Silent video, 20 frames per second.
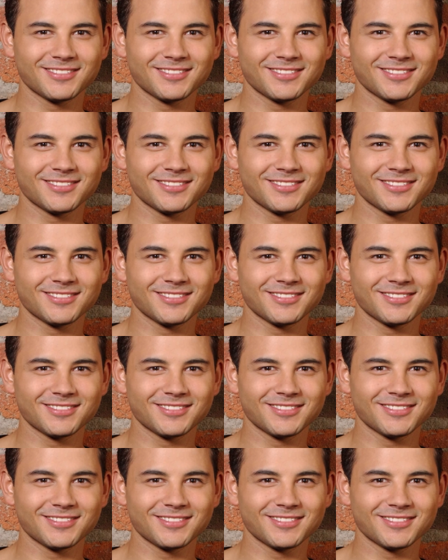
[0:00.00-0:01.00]

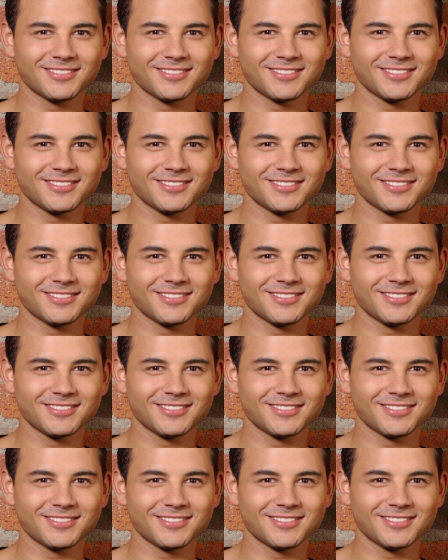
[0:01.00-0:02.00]

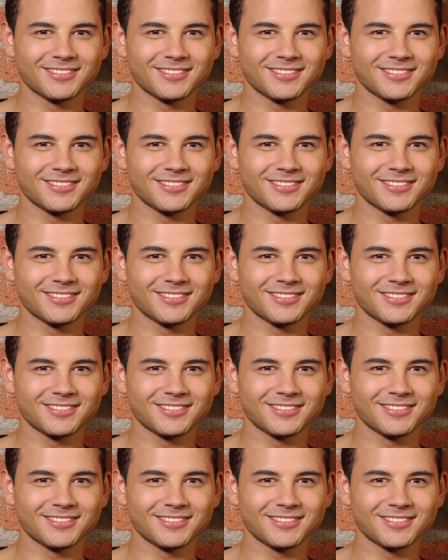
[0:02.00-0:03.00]

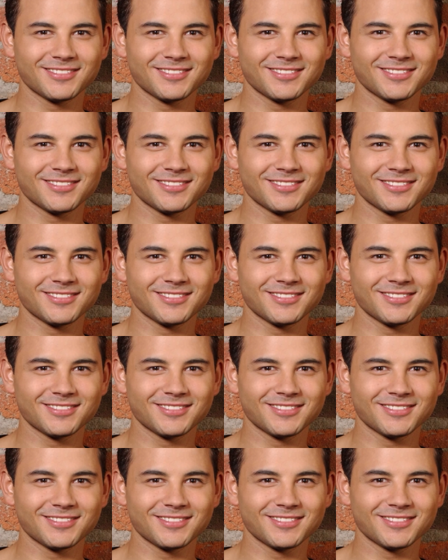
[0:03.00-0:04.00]

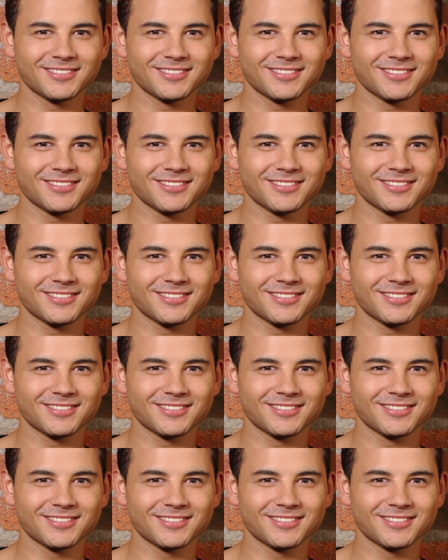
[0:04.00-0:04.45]
(no lip movement)